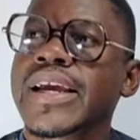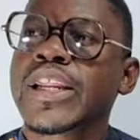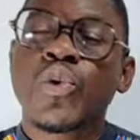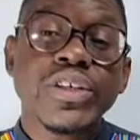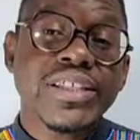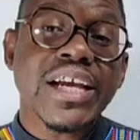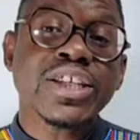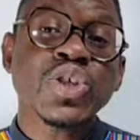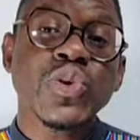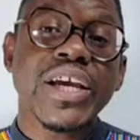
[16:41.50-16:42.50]
They were
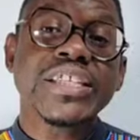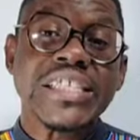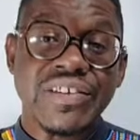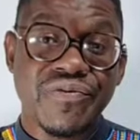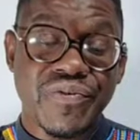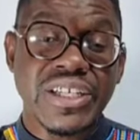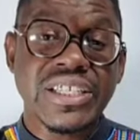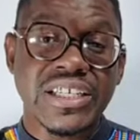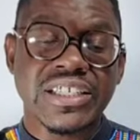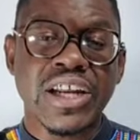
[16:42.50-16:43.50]
starting to get
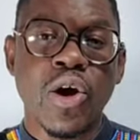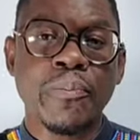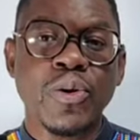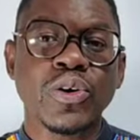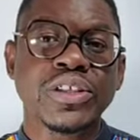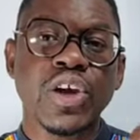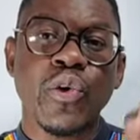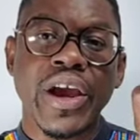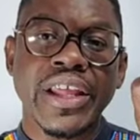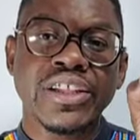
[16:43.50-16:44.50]
defeated now because they
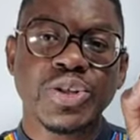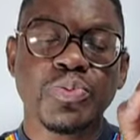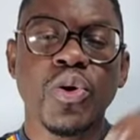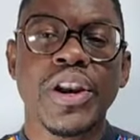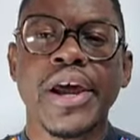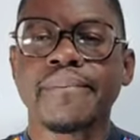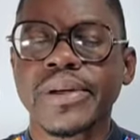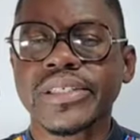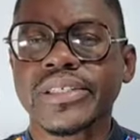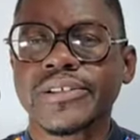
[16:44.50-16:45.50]
were in small
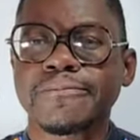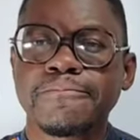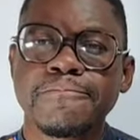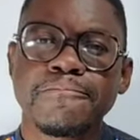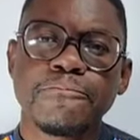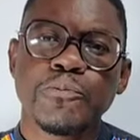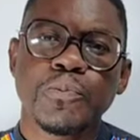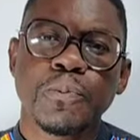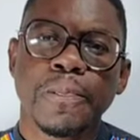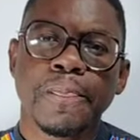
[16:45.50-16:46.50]
numbers.
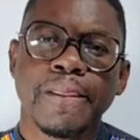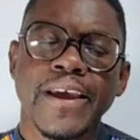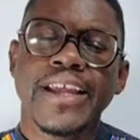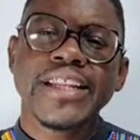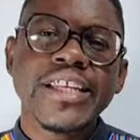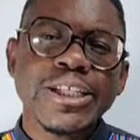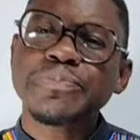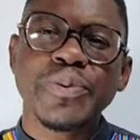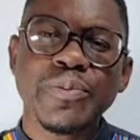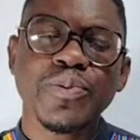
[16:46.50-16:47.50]

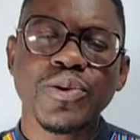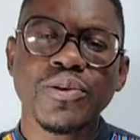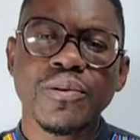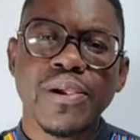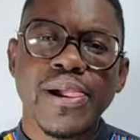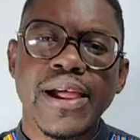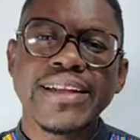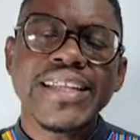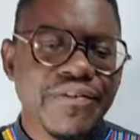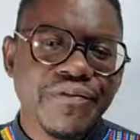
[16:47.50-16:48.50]
These people
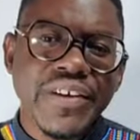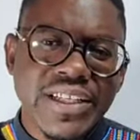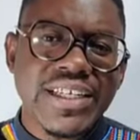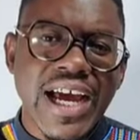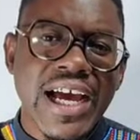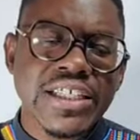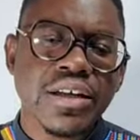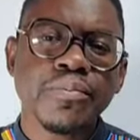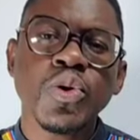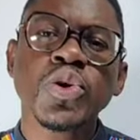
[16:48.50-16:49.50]
defeated us
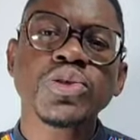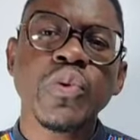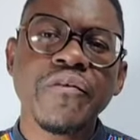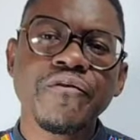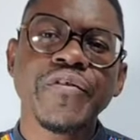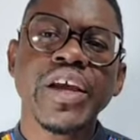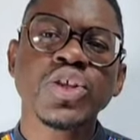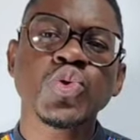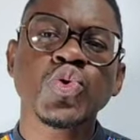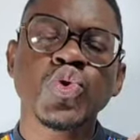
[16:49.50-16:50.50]
because we
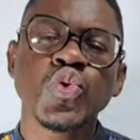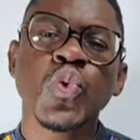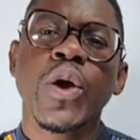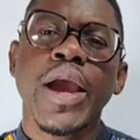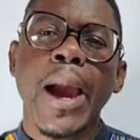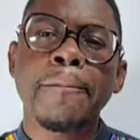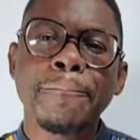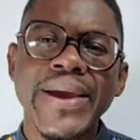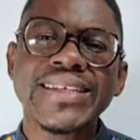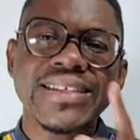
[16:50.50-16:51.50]
failed to do a
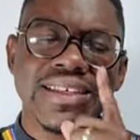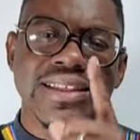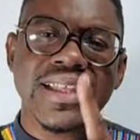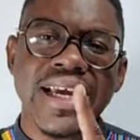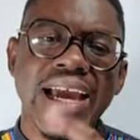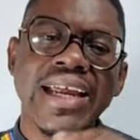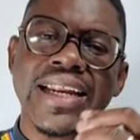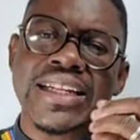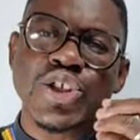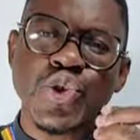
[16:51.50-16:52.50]
basic thing, and
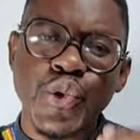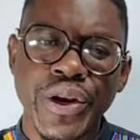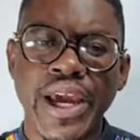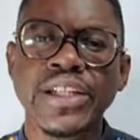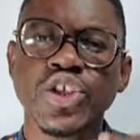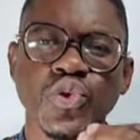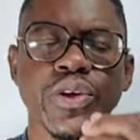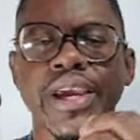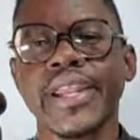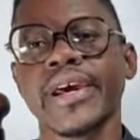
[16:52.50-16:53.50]
that is unite
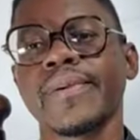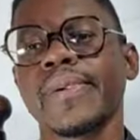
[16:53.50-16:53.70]
together.